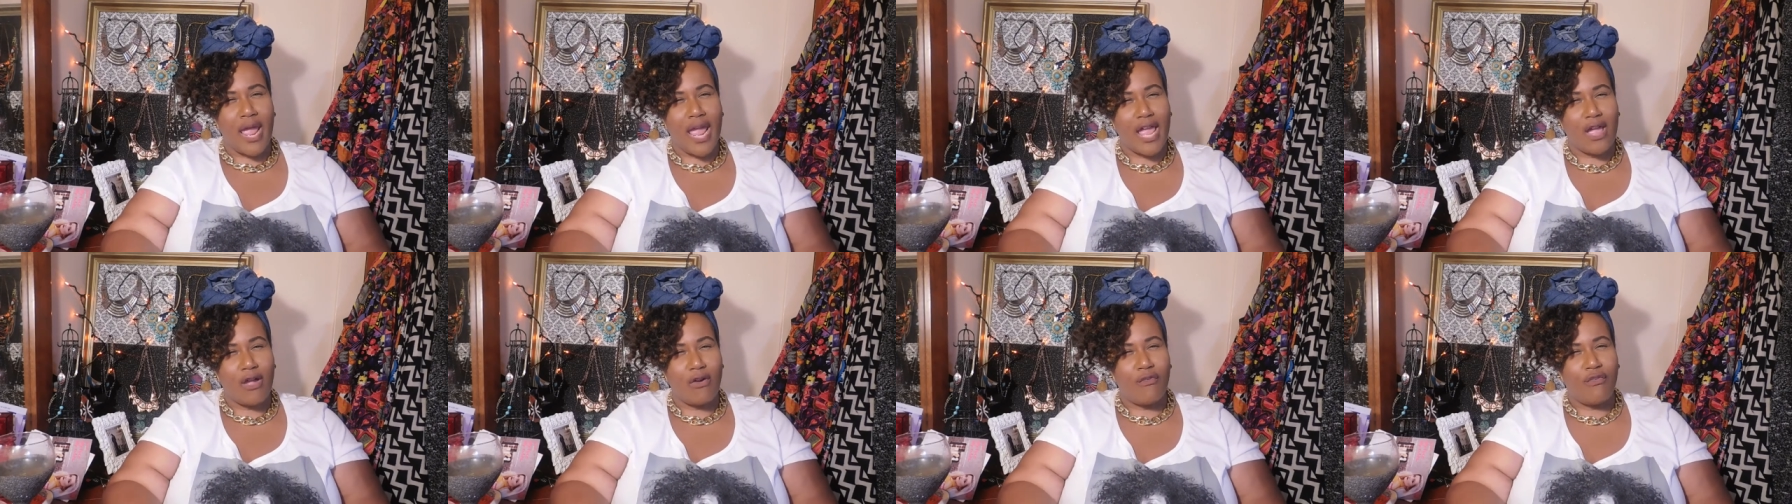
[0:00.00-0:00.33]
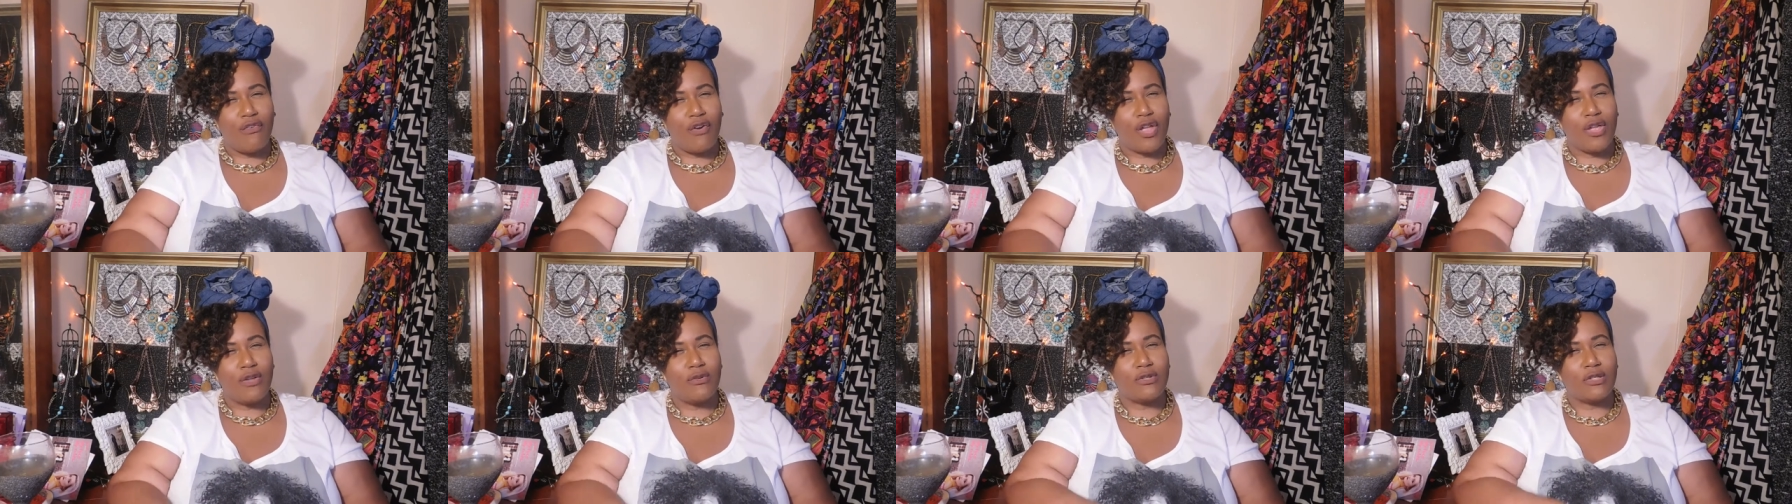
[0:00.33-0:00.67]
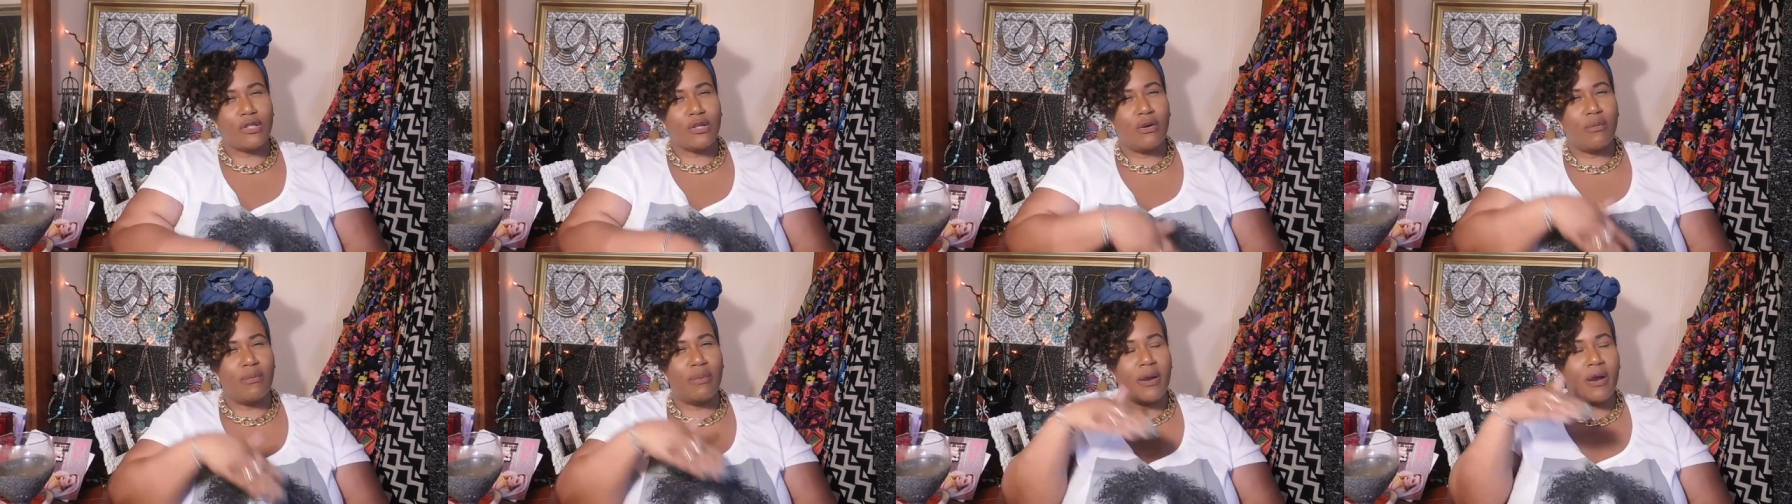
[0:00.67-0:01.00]
ankle for you
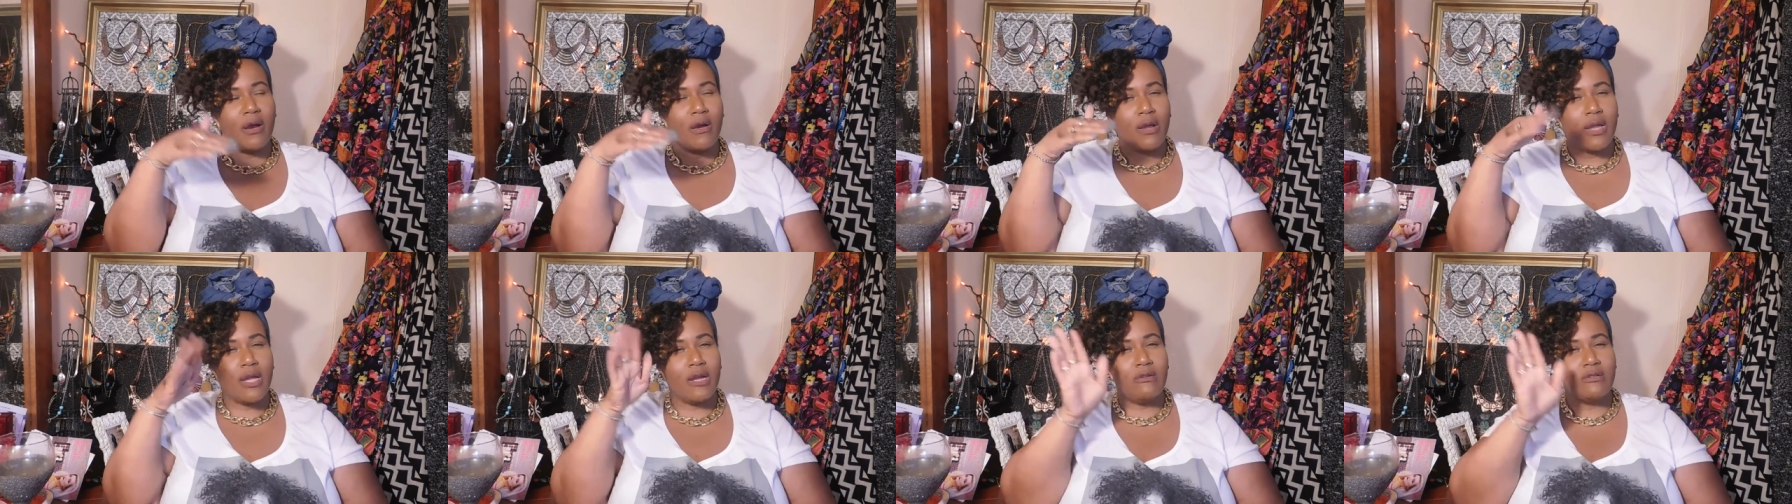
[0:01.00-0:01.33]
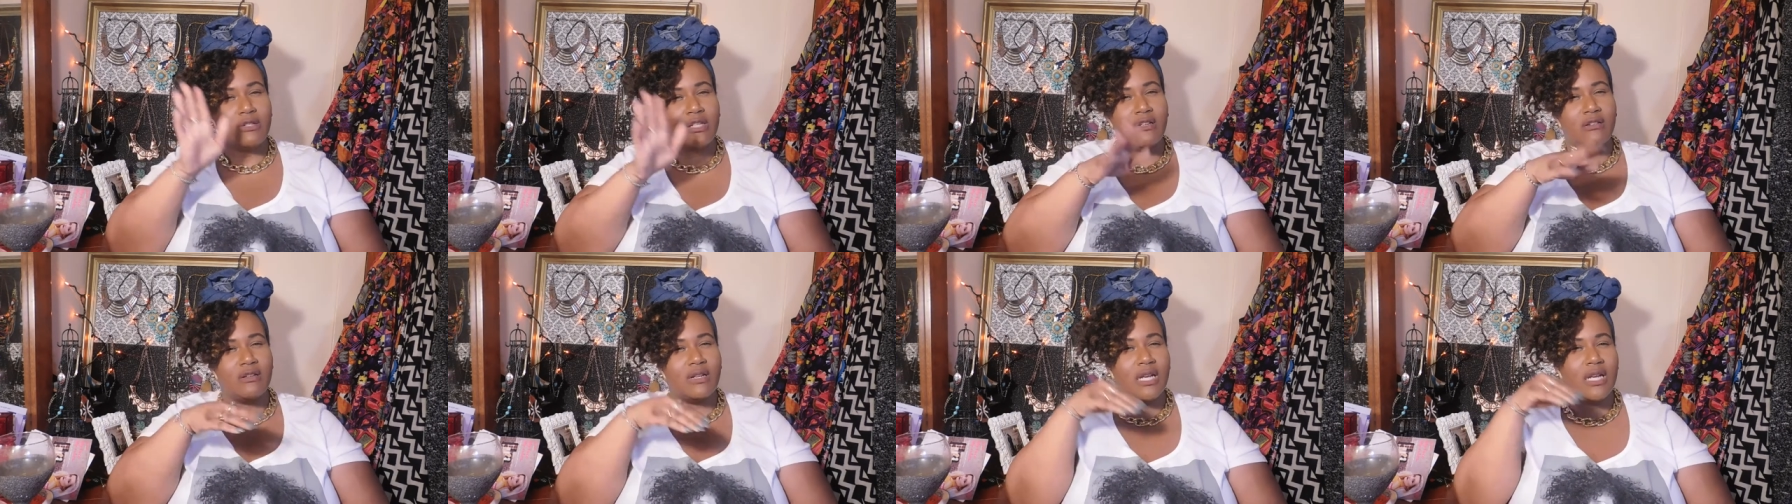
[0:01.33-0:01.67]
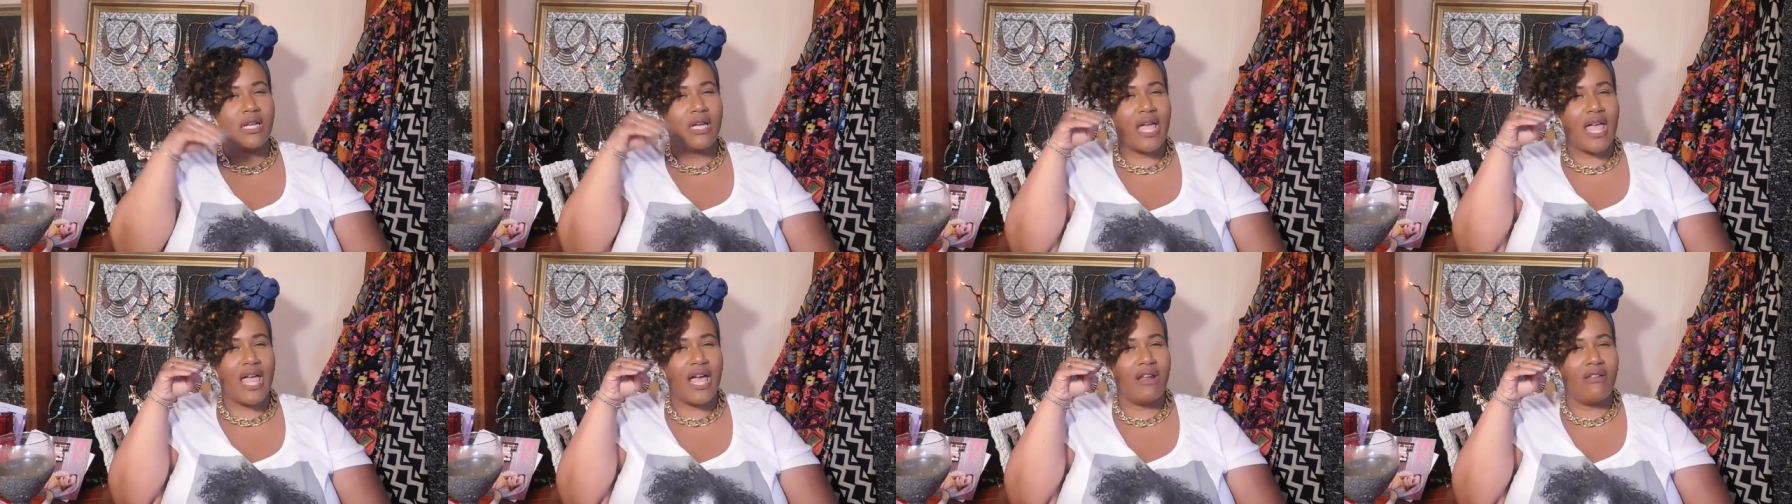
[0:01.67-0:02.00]
so a pair of heels give you a
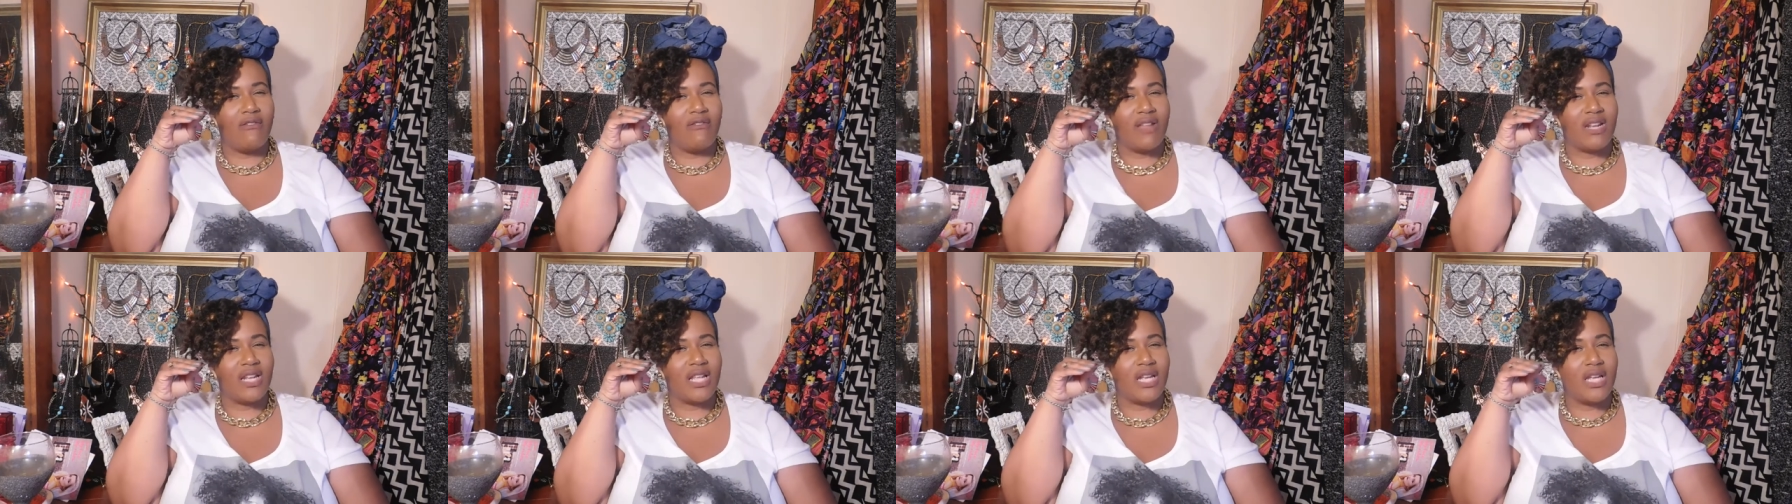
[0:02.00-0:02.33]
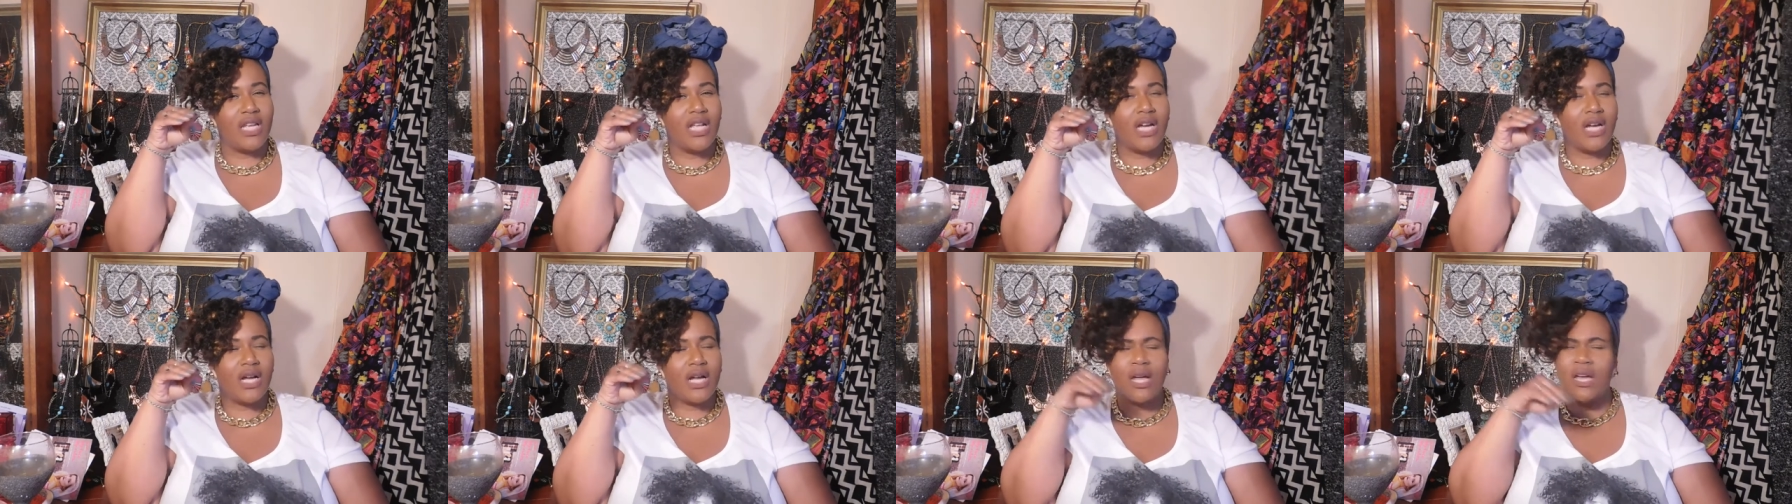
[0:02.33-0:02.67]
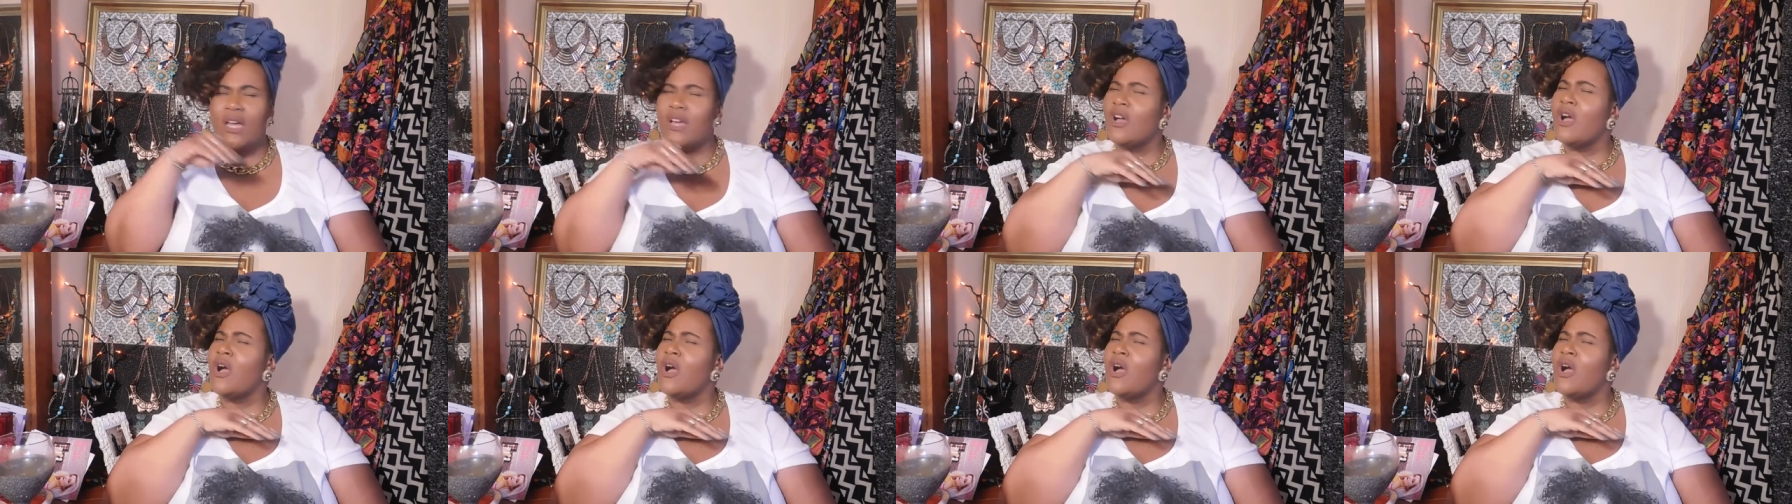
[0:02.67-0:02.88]
little elevated look